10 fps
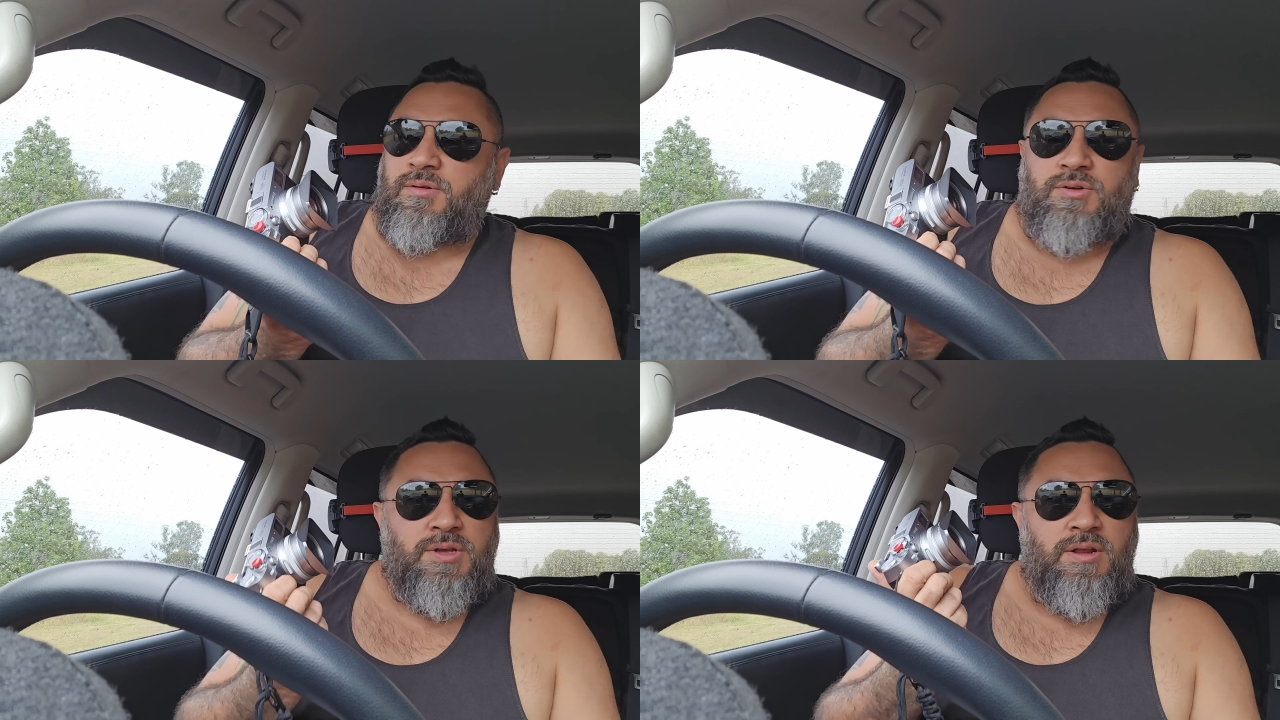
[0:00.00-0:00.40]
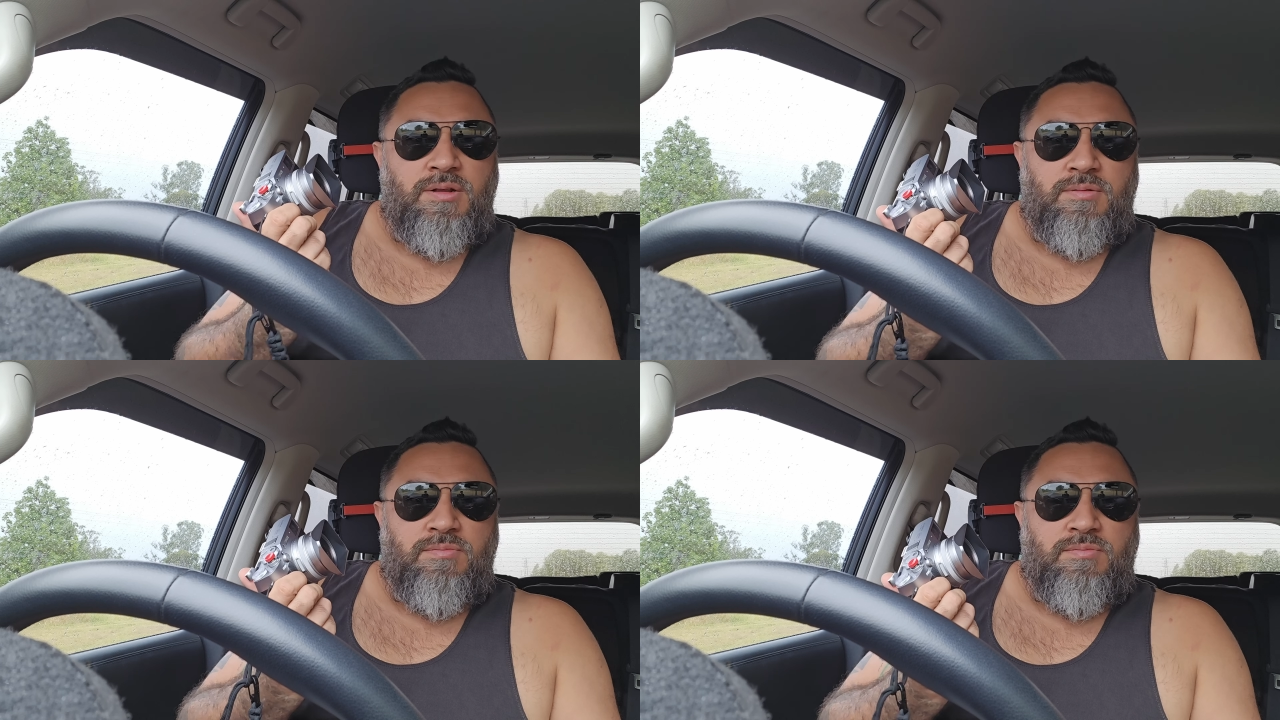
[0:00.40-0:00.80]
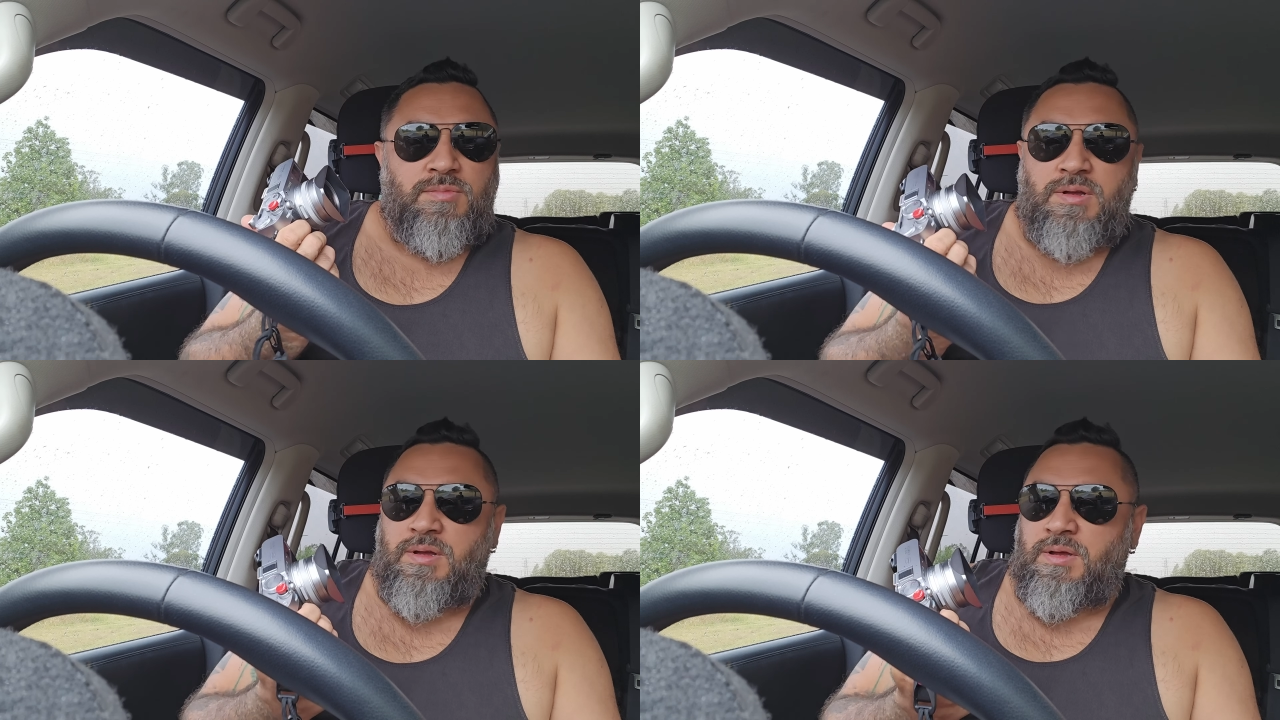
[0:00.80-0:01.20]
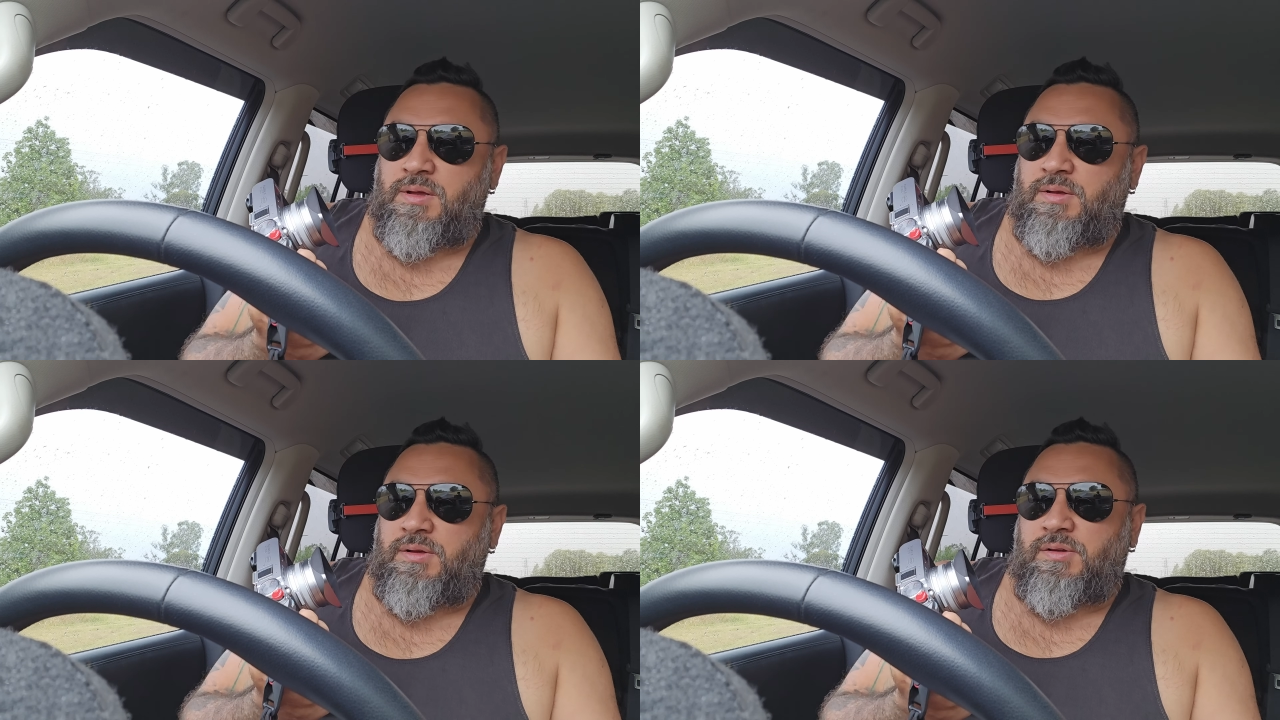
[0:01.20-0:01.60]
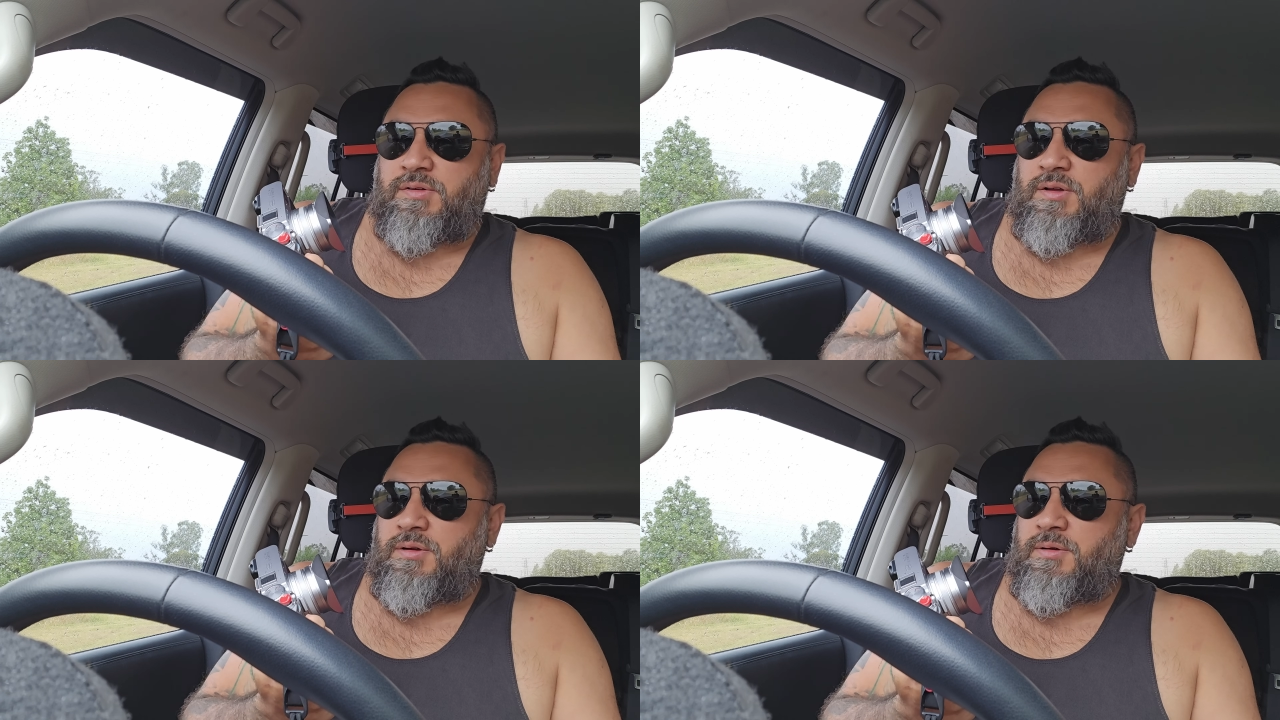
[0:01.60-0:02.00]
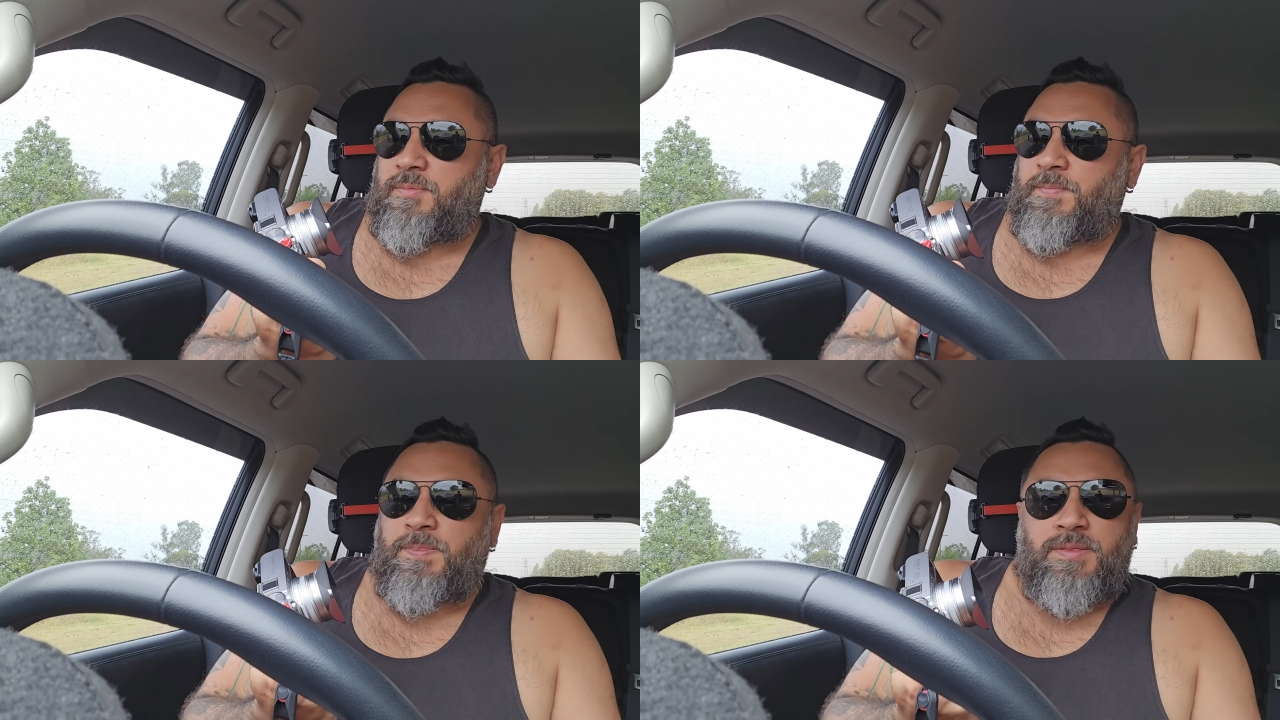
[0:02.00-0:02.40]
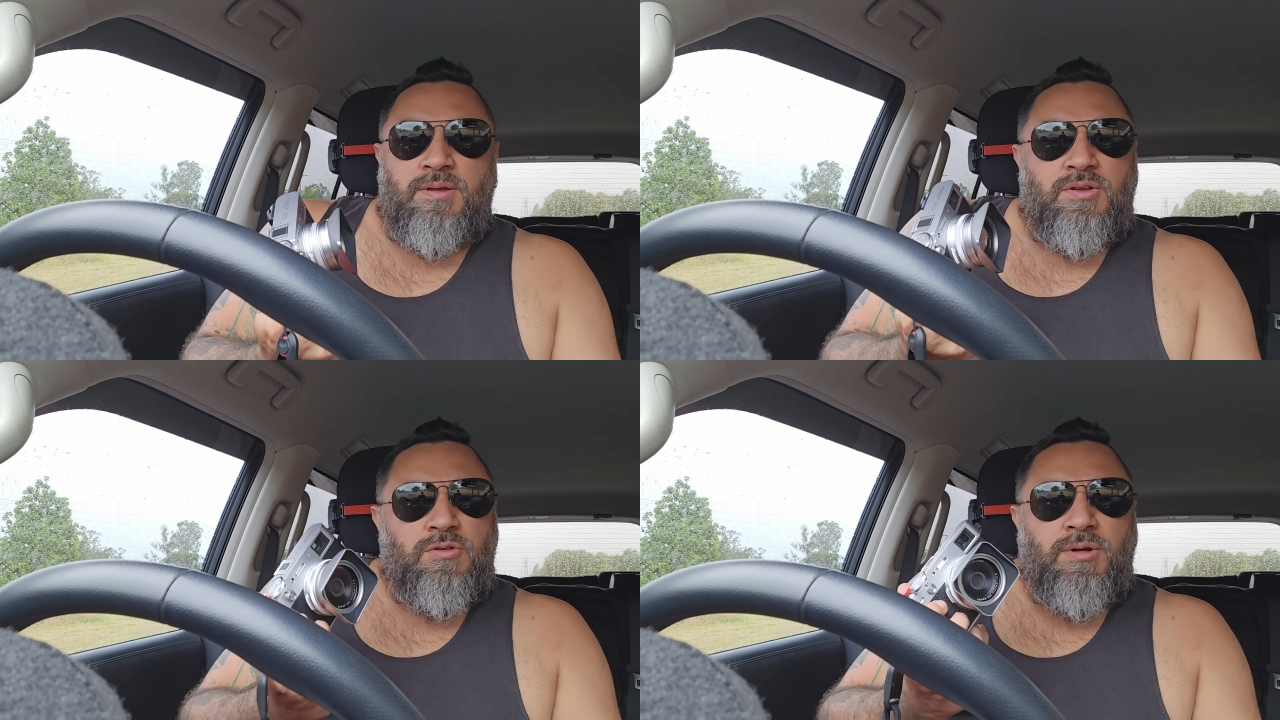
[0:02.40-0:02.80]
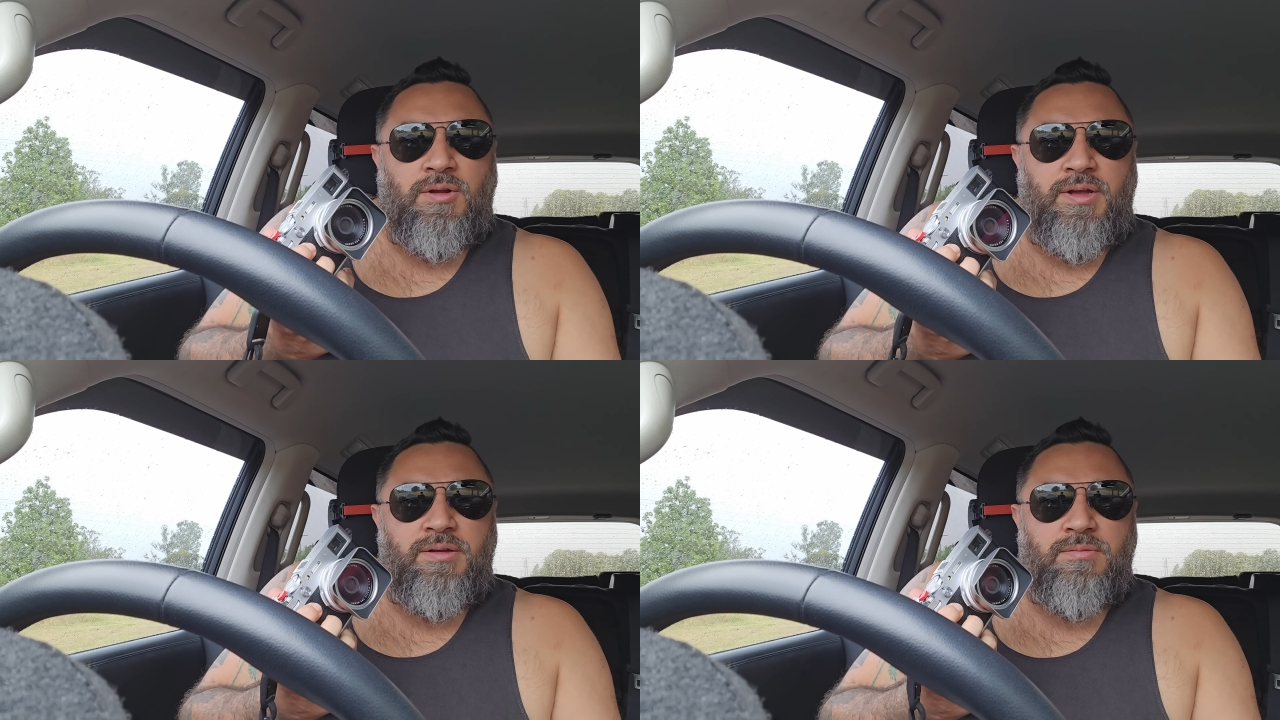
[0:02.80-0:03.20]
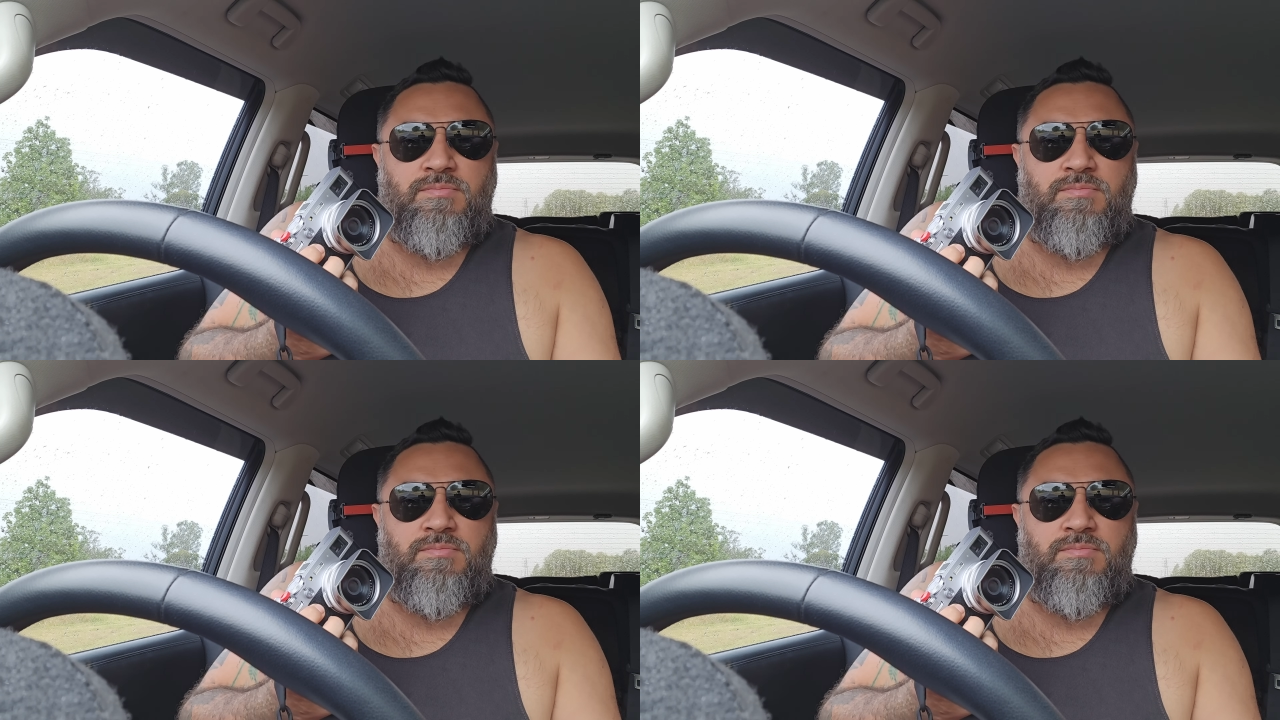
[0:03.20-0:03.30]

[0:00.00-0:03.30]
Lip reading: to get it. So, do I like it?